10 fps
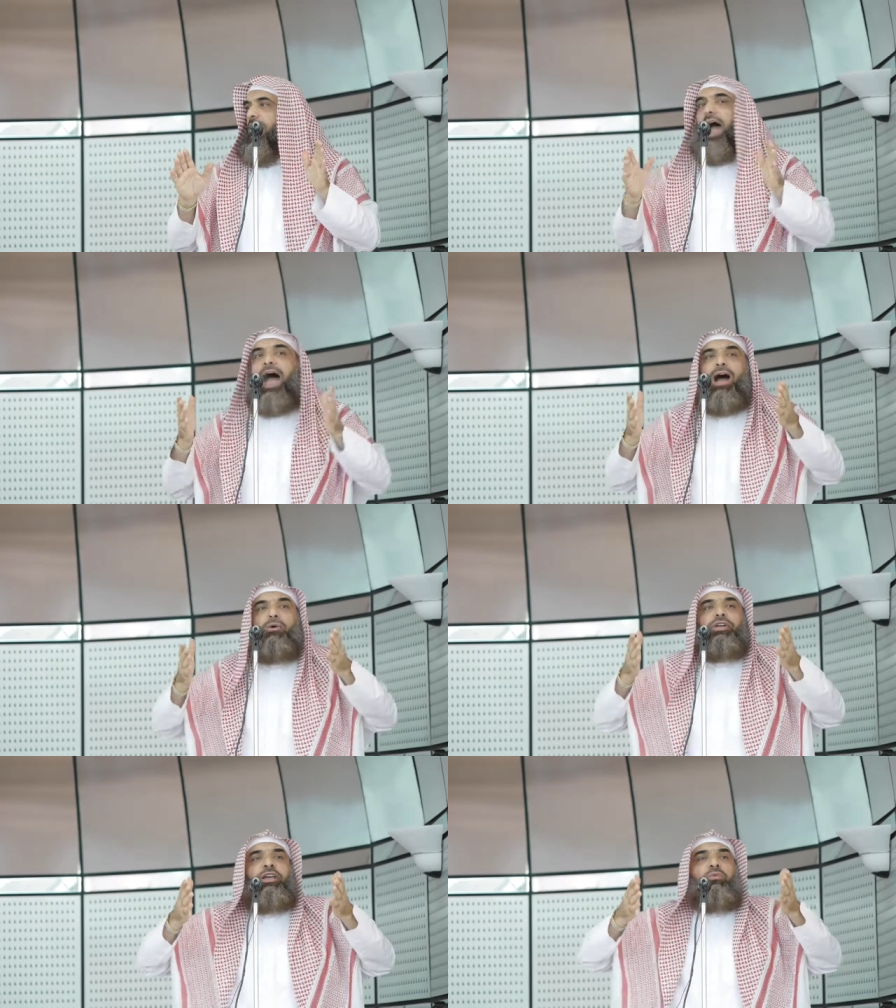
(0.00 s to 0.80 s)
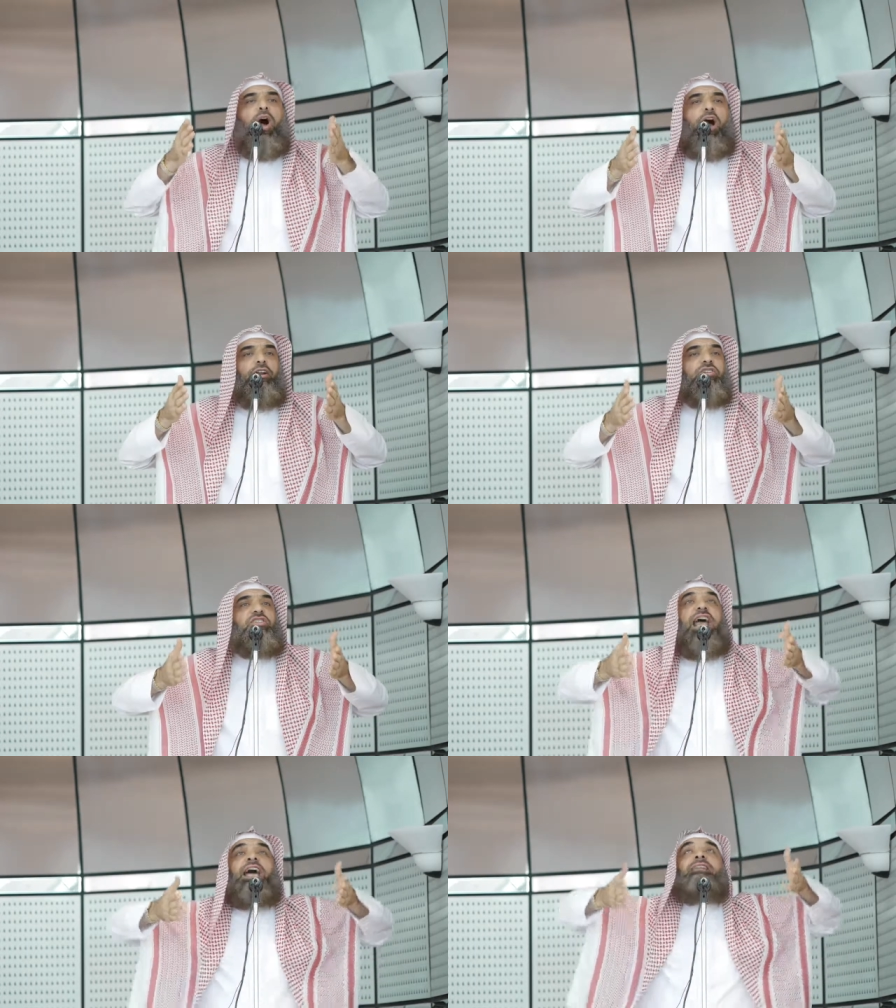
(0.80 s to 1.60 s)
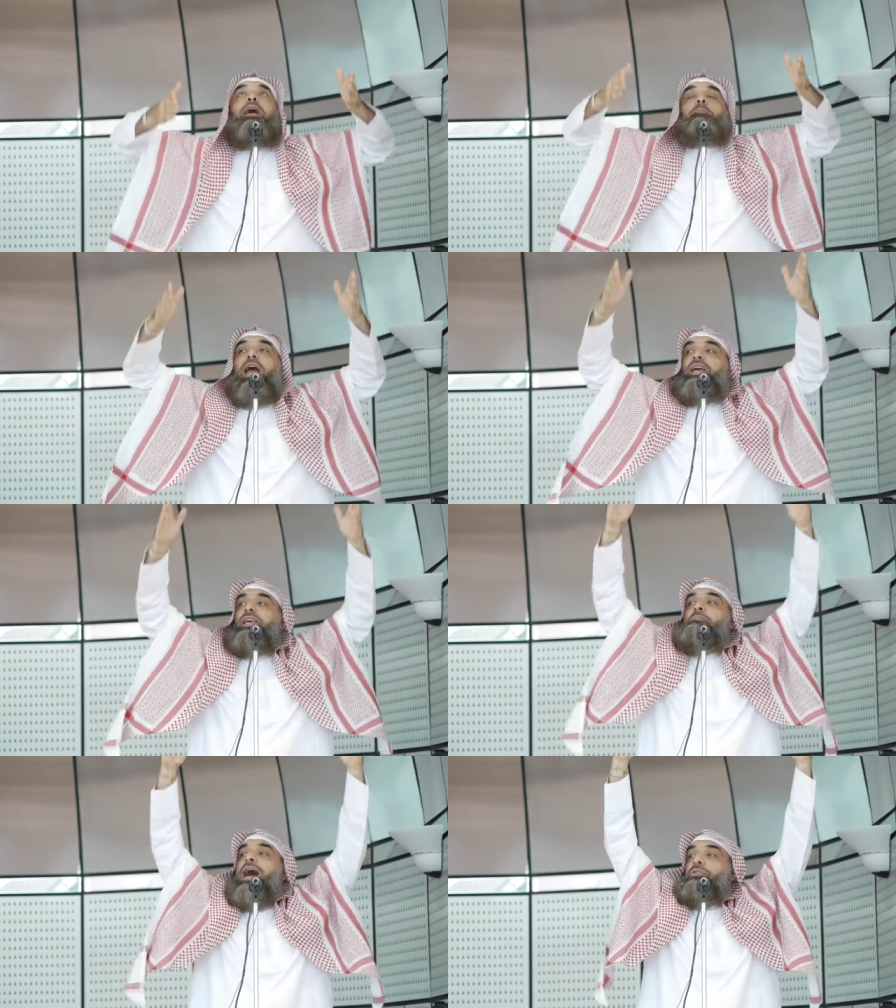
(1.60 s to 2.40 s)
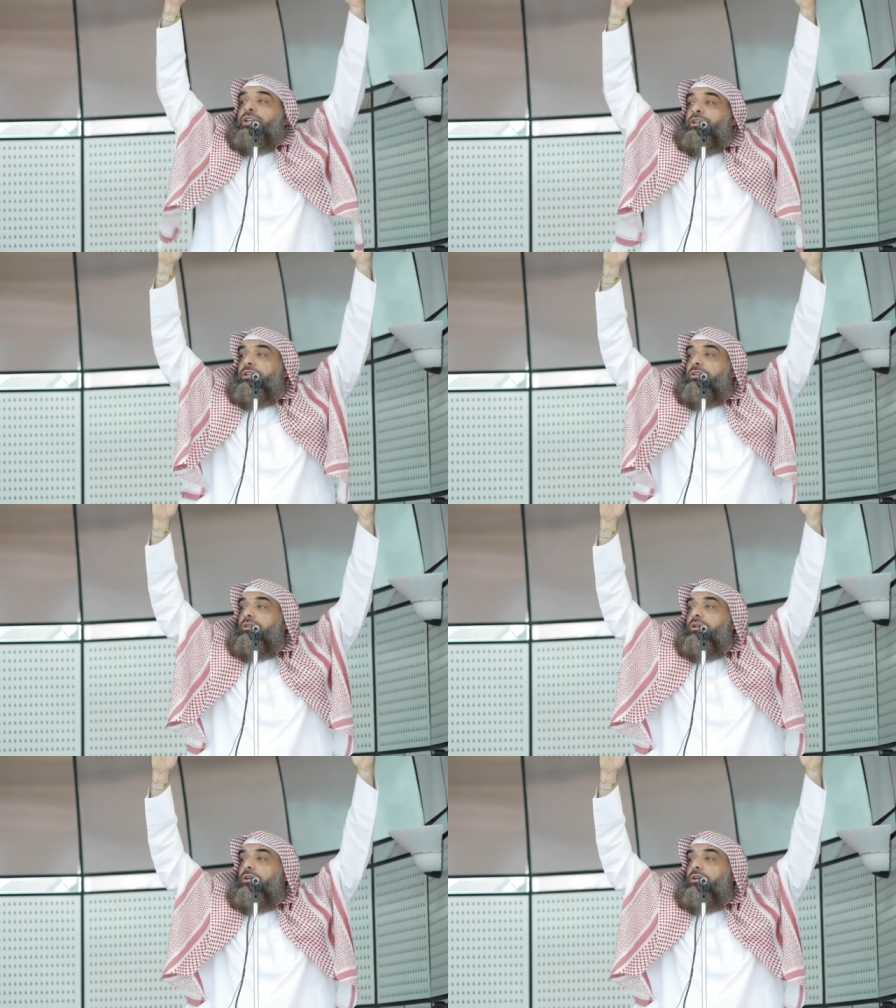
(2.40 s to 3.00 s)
How can water stand up like a mountain